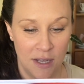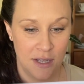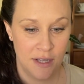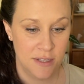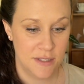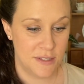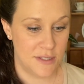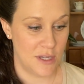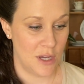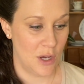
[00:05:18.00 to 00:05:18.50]

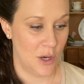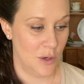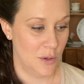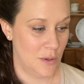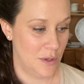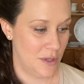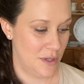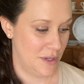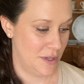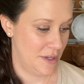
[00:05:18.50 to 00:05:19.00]
So
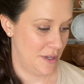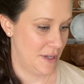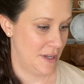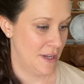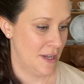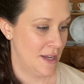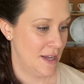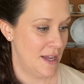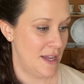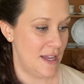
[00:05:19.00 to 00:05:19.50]

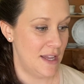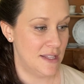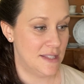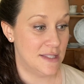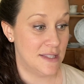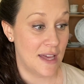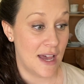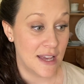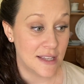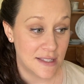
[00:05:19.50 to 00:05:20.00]
it's
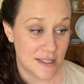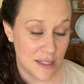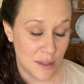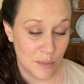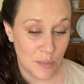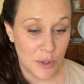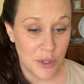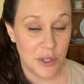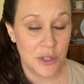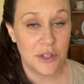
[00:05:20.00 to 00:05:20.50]
that
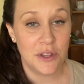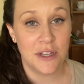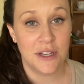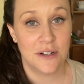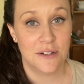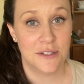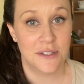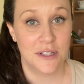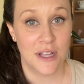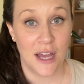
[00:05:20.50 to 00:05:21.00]
simple.
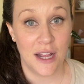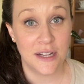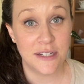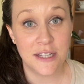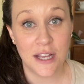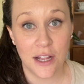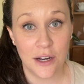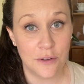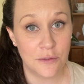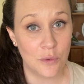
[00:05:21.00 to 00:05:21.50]
There's not a
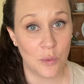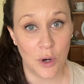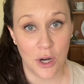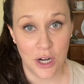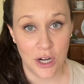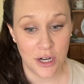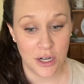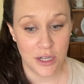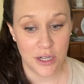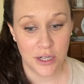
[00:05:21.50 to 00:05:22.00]
ton of
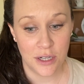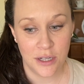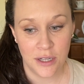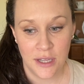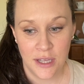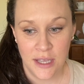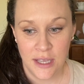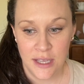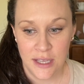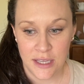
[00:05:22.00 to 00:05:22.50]
work
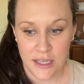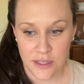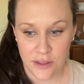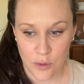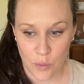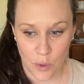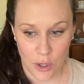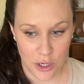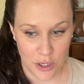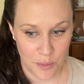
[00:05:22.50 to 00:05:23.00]
in the
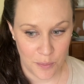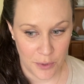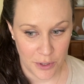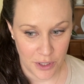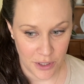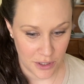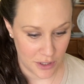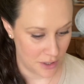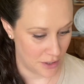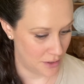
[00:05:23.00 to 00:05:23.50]

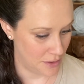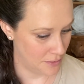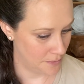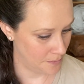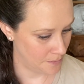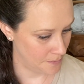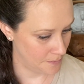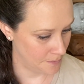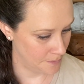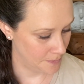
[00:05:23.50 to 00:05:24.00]
workbook.
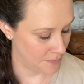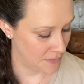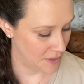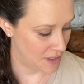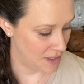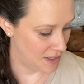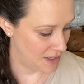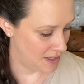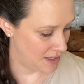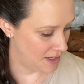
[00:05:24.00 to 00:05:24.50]

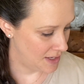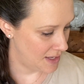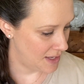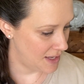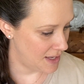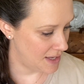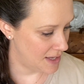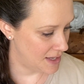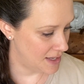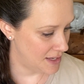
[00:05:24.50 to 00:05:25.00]

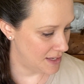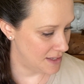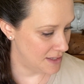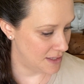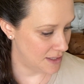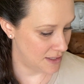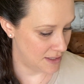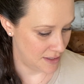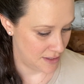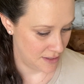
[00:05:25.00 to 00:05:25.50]

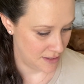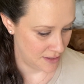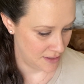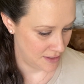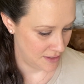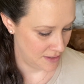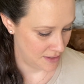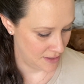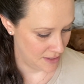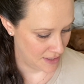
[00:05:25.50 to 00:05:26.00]
And
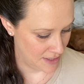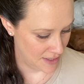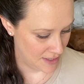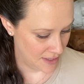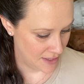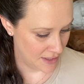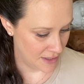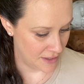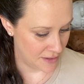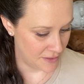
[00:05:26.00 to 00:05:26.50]

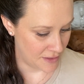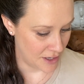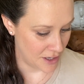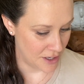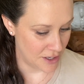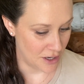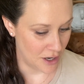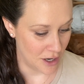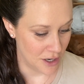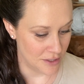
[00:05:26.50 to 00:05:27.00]

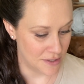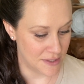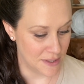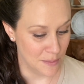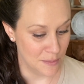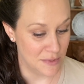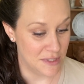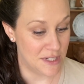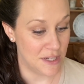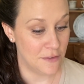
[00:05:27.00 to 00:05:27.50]
there are
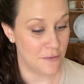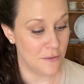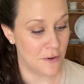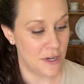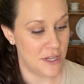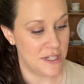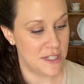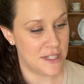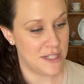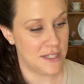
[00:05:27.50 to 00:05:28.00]
some
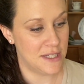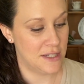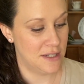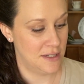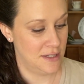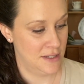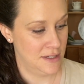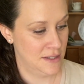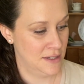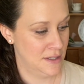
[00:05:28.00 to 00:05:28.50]
different
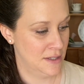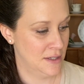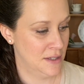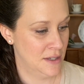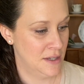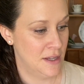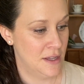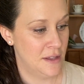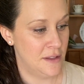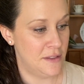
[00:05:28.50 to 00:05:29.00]

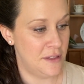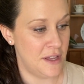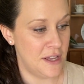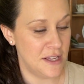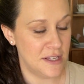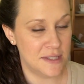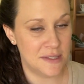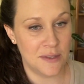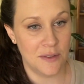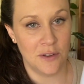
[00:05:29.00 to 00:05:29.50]

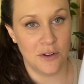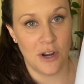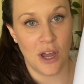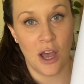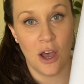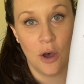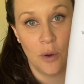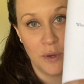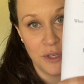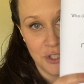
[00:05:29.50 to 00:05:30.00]
things, so they're not
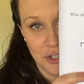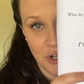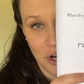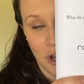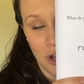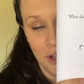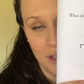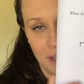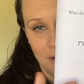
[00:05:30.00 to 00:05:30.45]
always drawing